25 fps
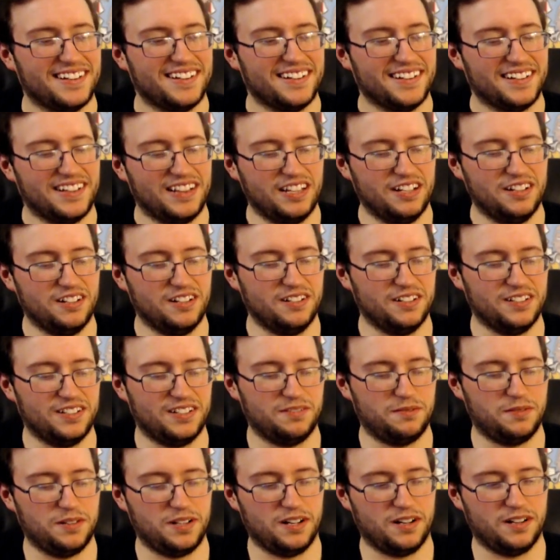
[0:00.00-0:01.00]
Little did
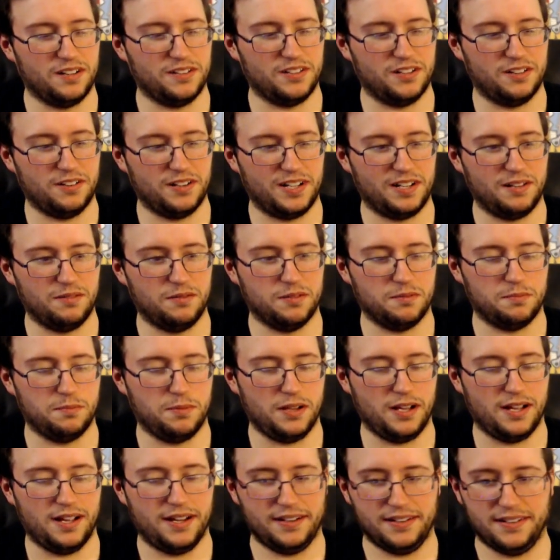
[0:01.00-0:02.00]
we all know he was
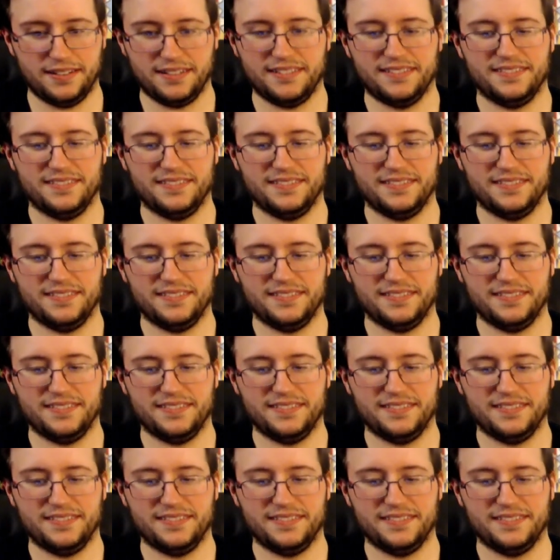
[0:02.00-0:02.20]
blind.